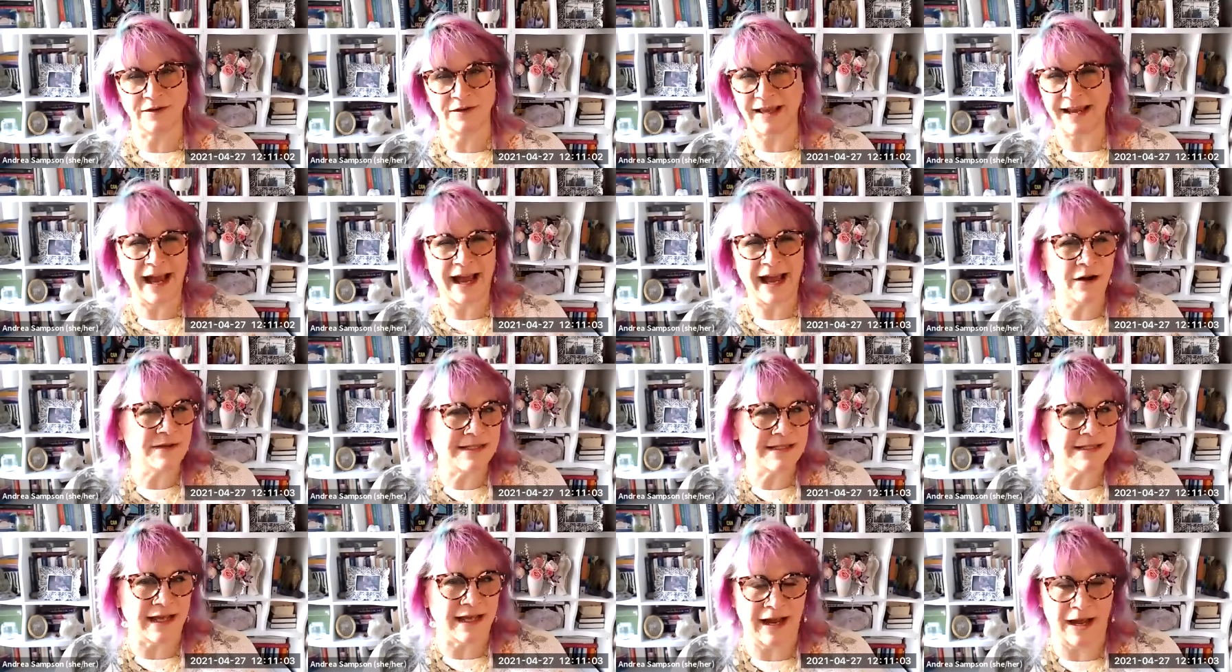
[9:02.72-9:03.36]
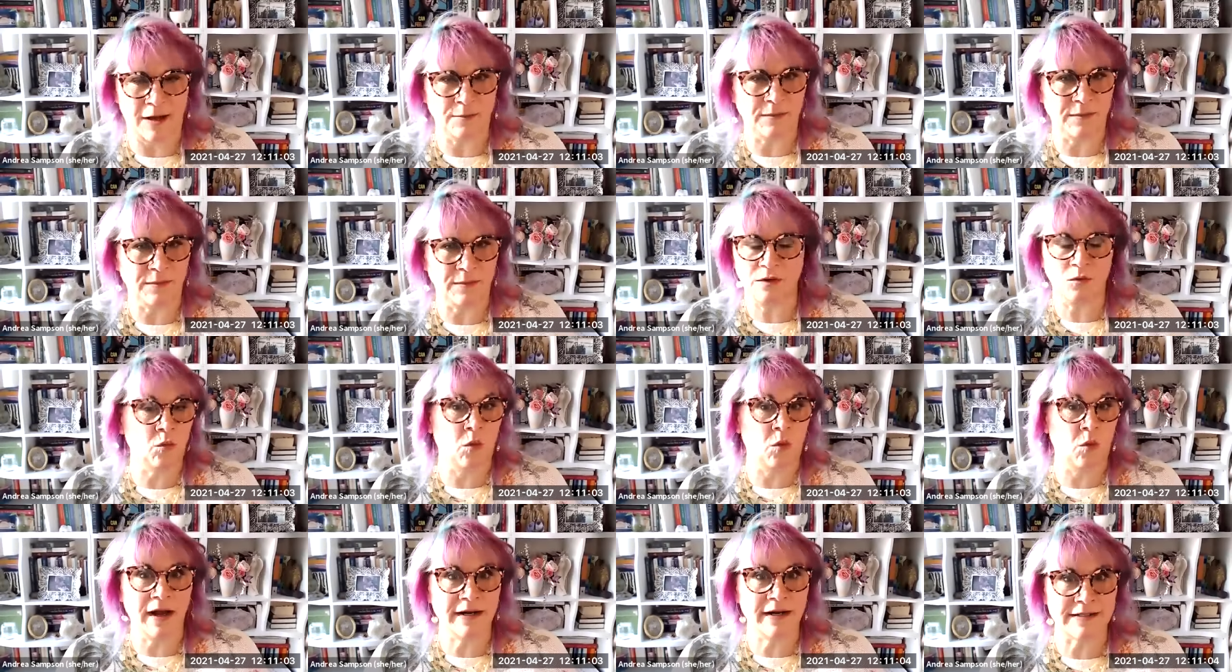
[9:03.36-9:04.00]
know, like, how does that happen
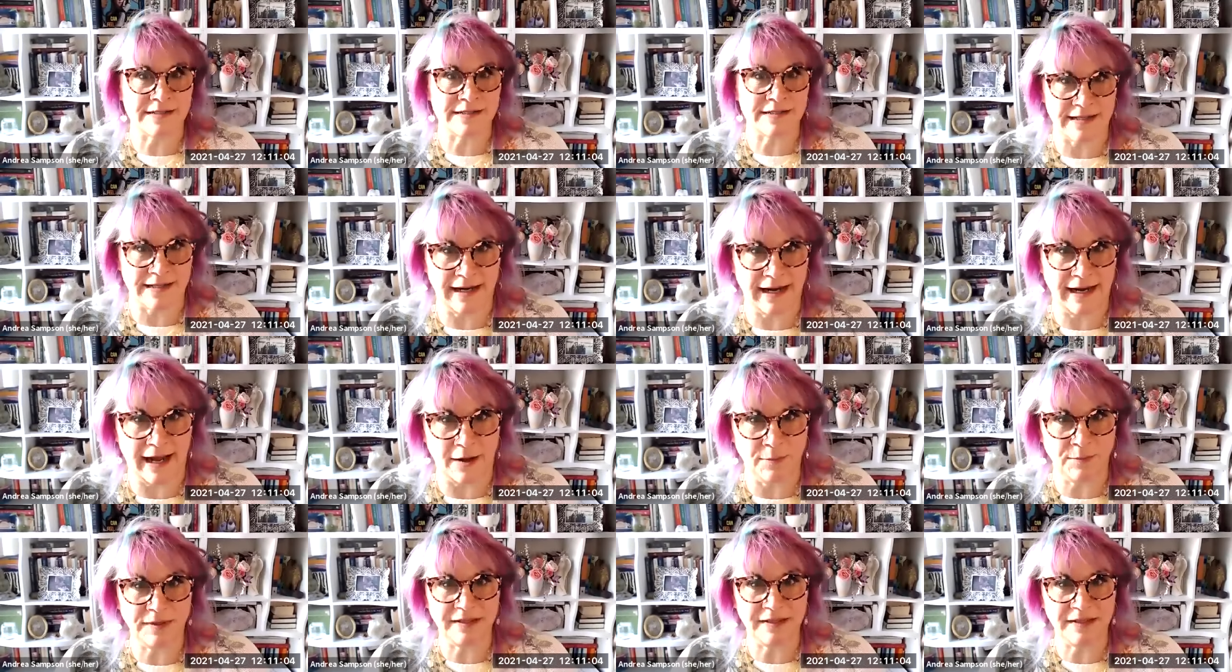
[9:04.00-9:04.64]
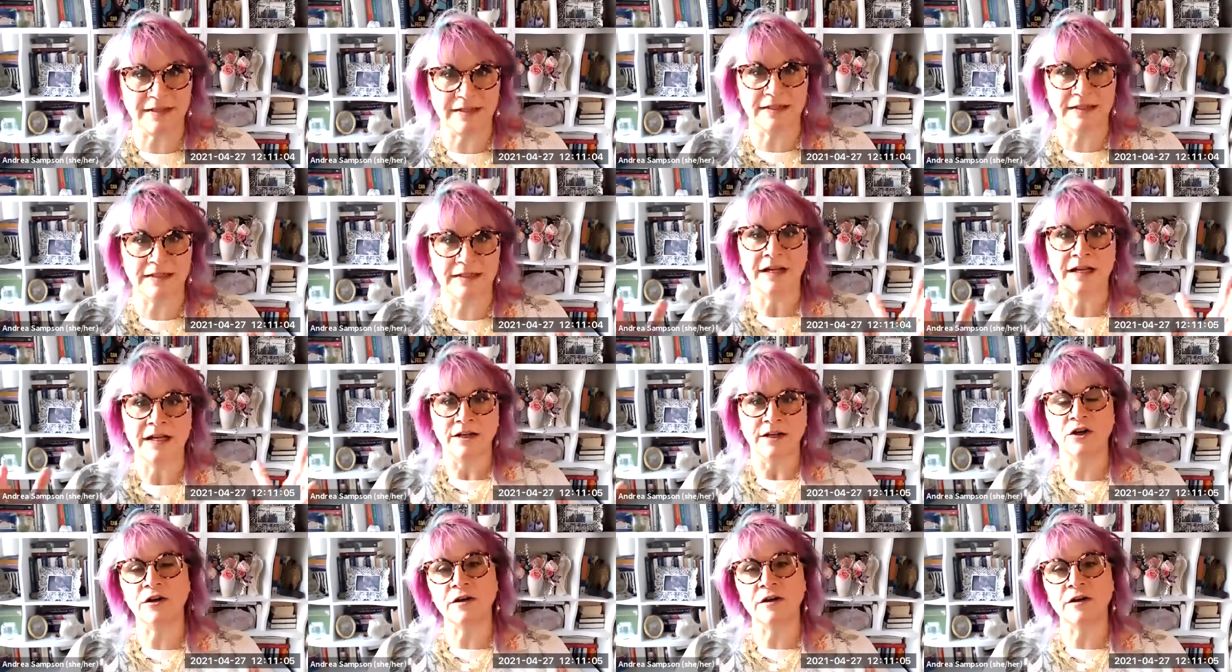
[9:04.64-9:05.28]
and why does that happen? And
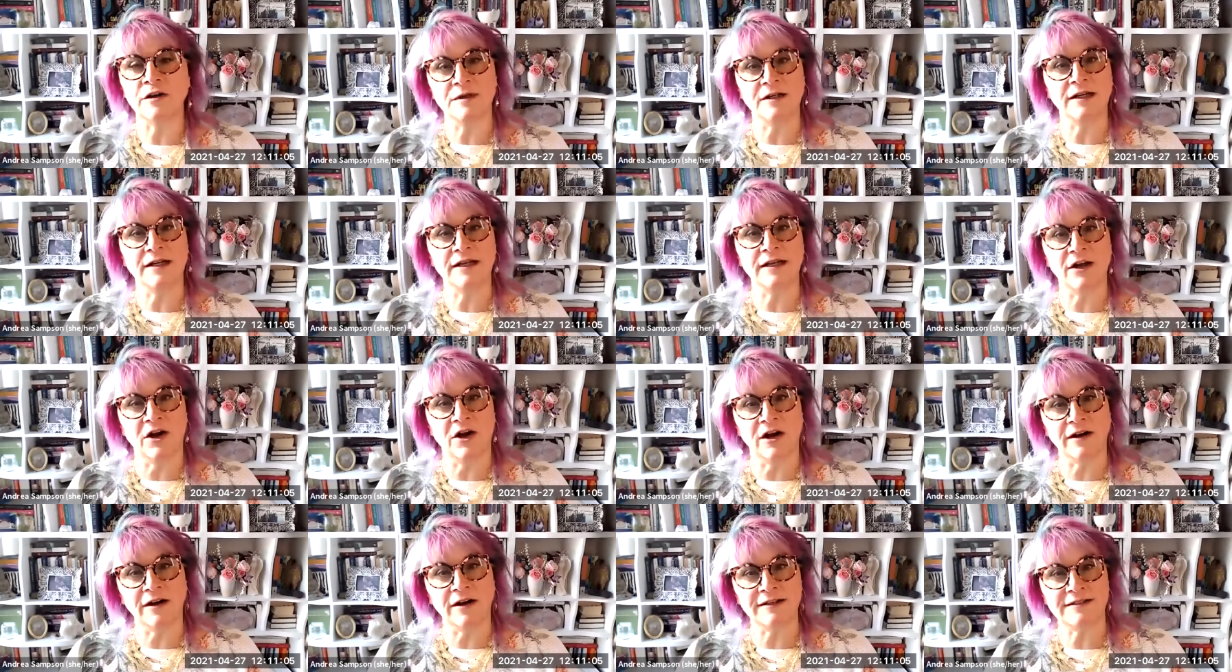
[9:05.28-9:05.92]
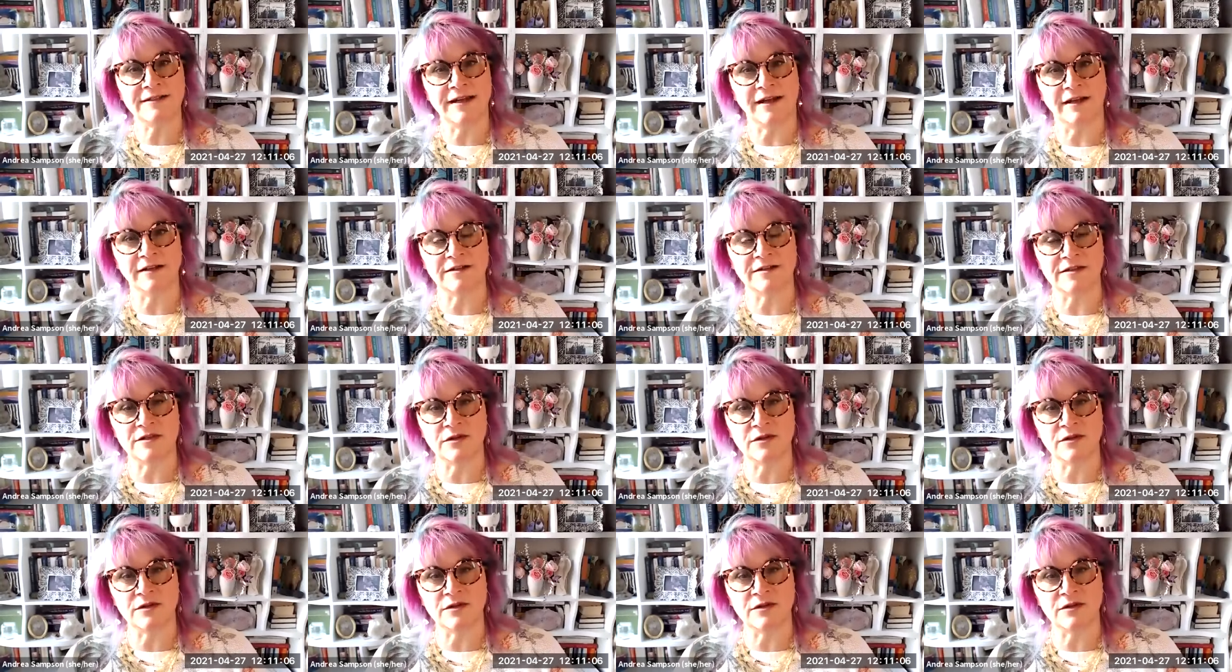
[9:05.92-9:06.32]
you're a community architect.